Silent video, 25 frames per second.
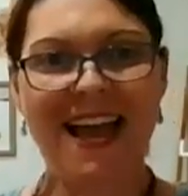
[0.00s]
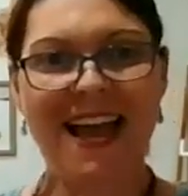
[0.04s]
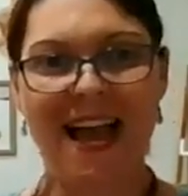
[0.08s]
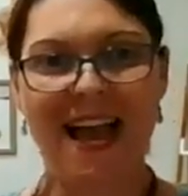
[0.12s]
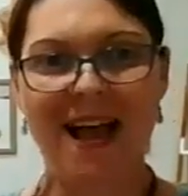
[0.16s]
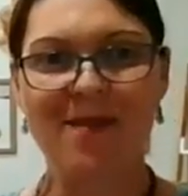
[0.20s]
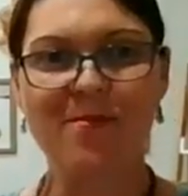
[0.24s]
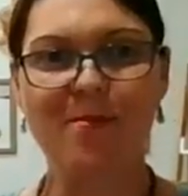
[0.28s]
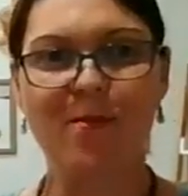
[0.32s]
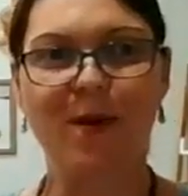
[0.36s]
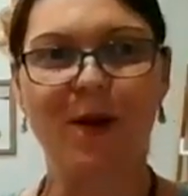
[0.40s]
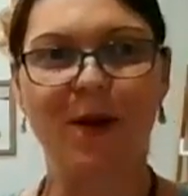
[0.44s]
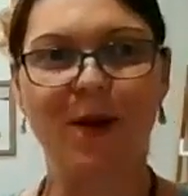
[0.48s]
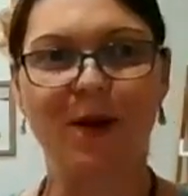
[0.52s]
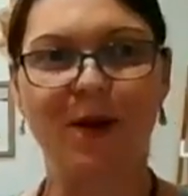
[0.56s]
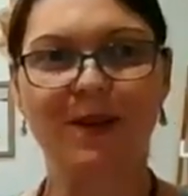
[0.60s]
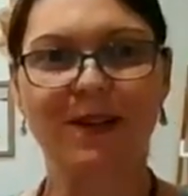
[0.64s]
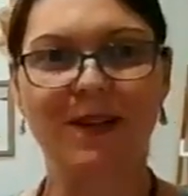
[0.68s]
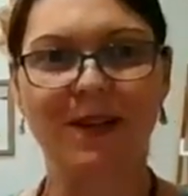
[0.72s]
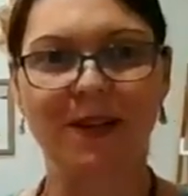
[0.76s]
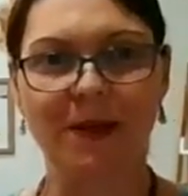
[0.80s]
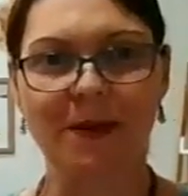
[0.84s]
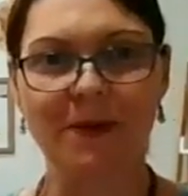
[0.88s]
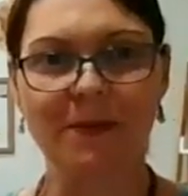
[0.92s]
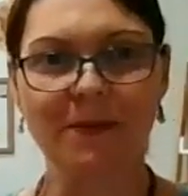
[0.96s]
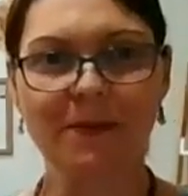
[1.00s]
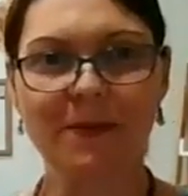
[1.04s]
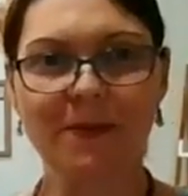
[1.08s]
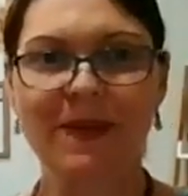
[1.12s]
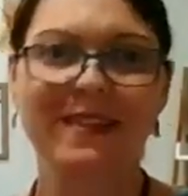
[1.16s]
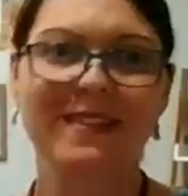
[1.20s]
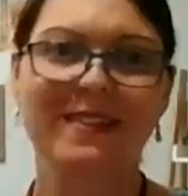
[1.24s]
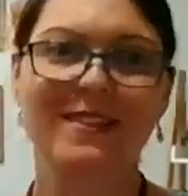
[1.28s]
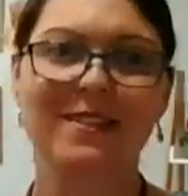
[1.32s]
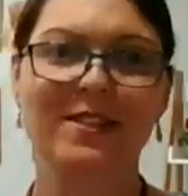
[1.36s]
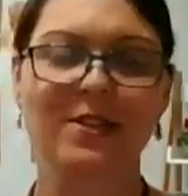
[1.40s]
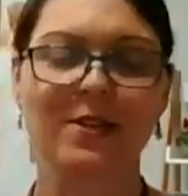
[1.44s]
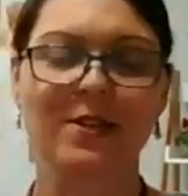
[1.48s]
and welcome
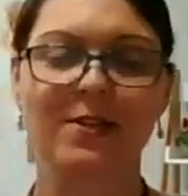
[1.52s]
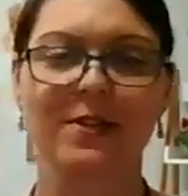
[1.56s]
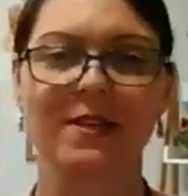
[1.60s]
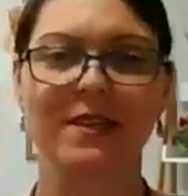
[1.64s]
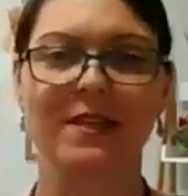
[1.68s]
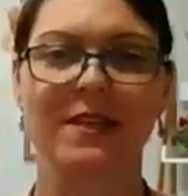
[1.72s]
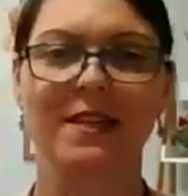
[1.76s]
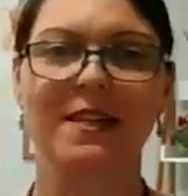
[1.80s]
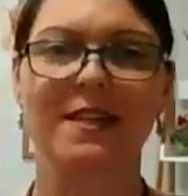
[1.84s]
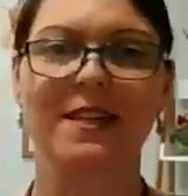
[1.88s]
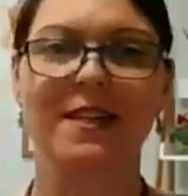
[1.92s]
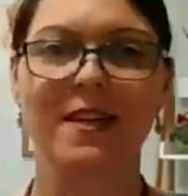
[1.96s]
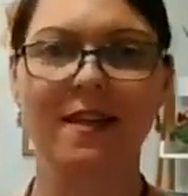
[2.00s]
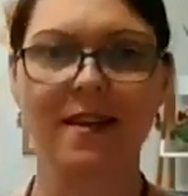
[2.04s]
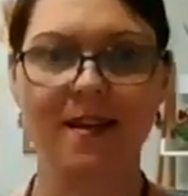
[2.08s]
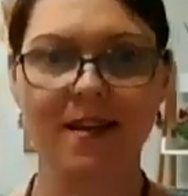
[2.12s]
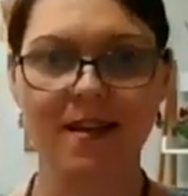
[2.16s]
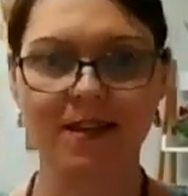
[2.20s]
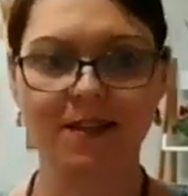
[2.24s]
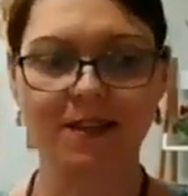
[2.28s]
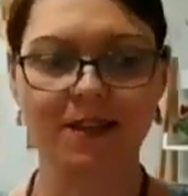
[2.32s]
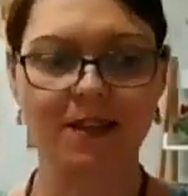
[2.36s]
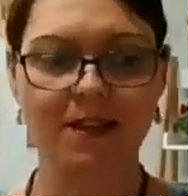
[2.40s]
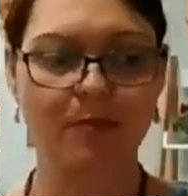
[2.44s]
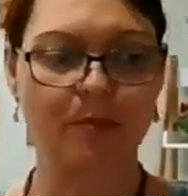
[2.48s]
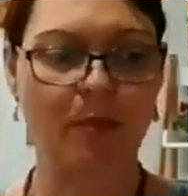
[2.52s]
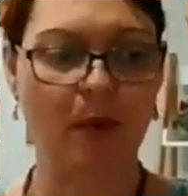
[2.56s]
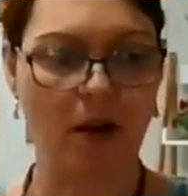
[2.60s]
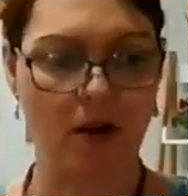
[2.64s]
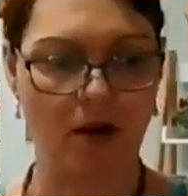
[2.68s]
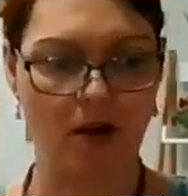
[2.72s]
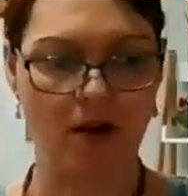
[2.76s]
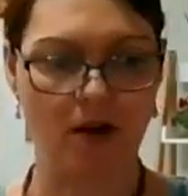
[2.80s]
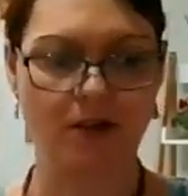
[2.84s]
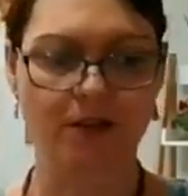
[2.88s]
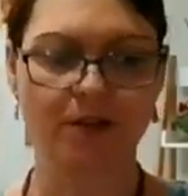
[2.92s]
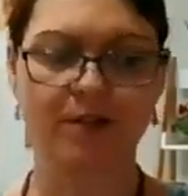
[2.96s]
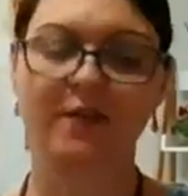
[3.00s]
to the last
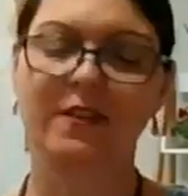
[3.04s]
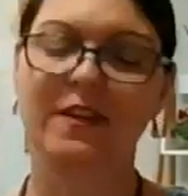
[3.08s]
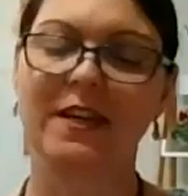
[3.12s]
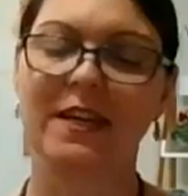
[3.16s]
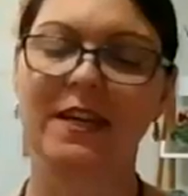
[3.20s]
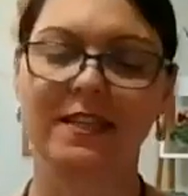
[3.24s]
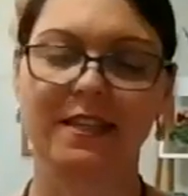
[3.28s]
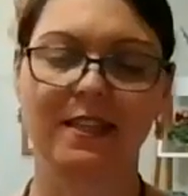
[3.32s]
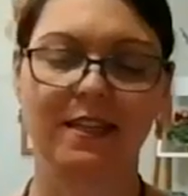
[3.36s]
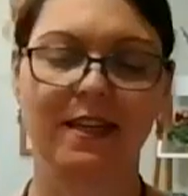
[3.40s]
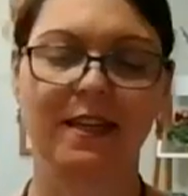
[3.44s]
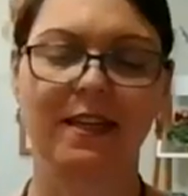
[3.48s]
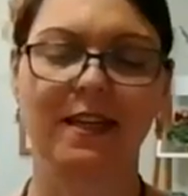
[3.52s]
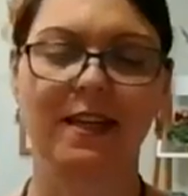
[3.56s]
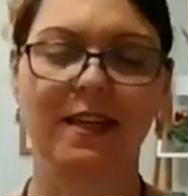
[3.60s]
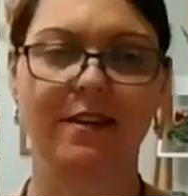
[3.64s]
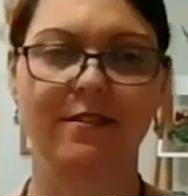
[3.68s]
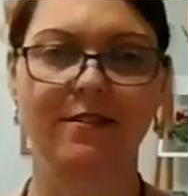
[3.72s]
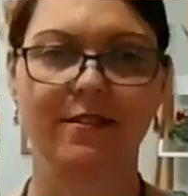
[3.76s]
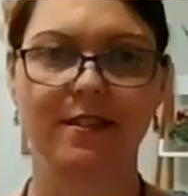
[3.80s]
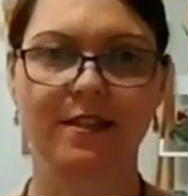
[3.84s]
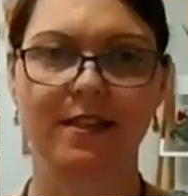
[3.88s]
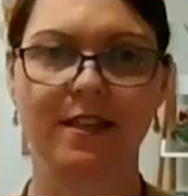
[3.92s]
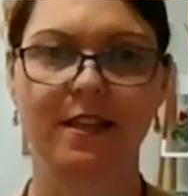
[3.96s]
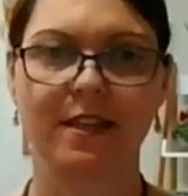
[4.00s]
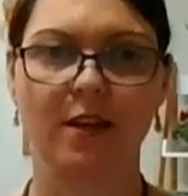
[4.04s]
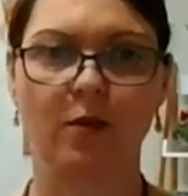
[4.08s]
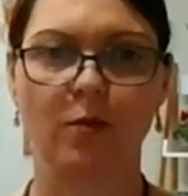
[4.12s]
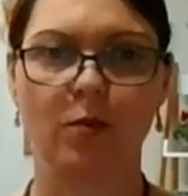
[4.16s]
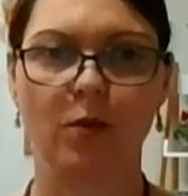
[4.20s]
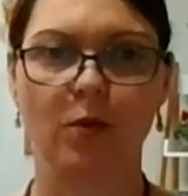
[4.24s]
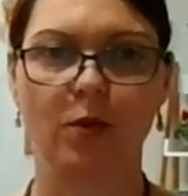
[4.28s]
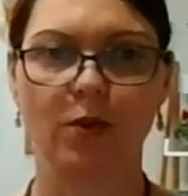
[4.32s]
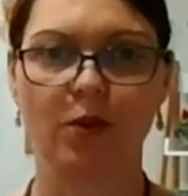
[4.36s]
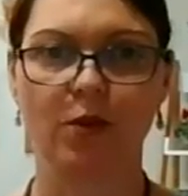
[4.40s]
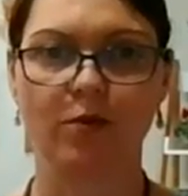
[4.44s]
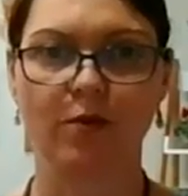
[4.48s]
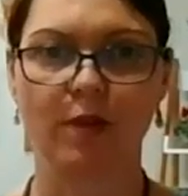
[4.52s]
part of getting clarity on
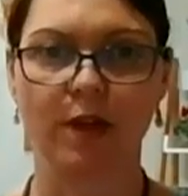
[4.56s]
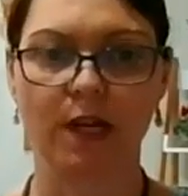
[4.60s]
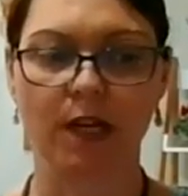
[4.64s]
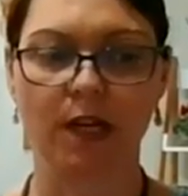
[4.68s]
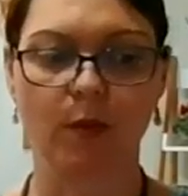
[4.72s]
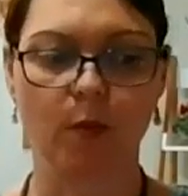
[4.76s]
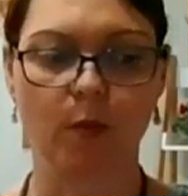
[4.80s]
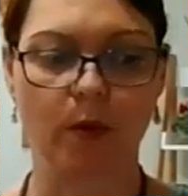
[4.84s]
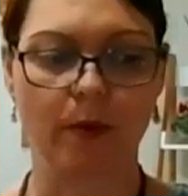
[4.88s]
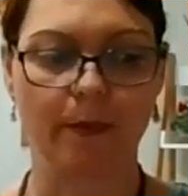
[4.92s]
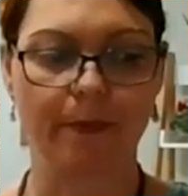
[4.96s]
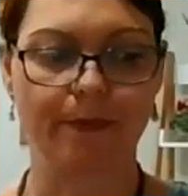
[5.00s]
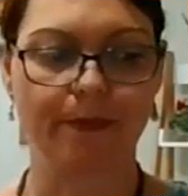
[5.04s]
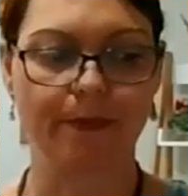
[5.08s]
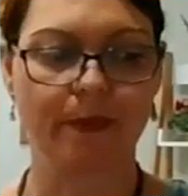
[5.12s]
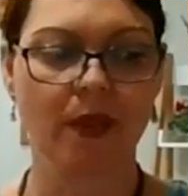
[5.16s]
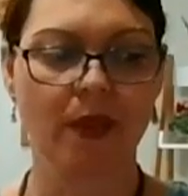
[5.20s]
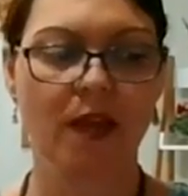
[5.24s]
what you really want.